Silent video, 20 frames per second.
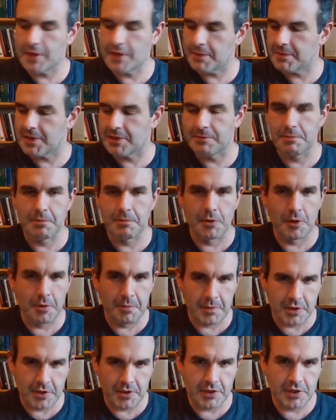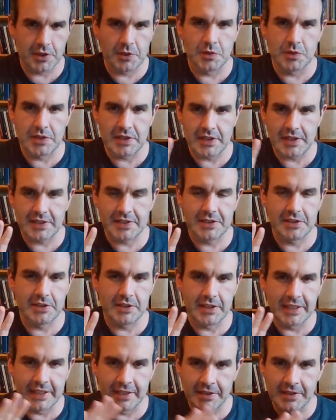I mean, bourbon,
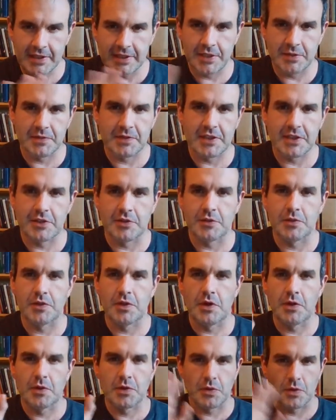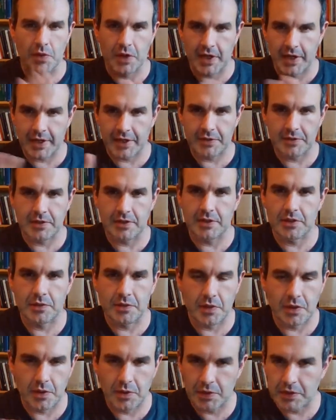legally you need new oak, rye, you need new
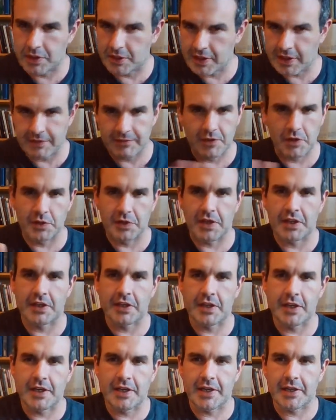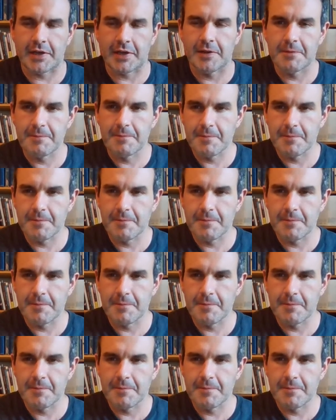oak. You kind of go down the line.